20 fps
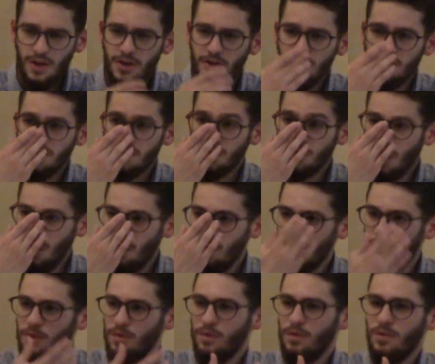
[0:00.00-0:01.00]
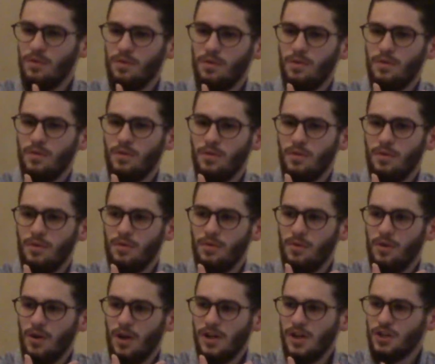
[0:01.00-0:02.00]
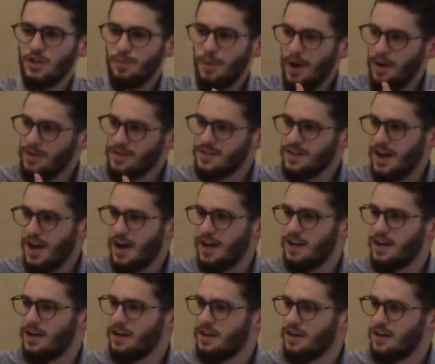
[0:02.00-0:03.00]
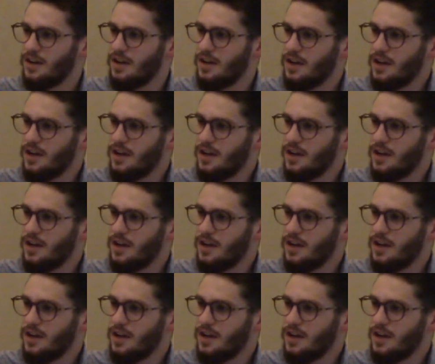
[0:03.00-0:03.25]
So, Allah subhanahu wa ta'ala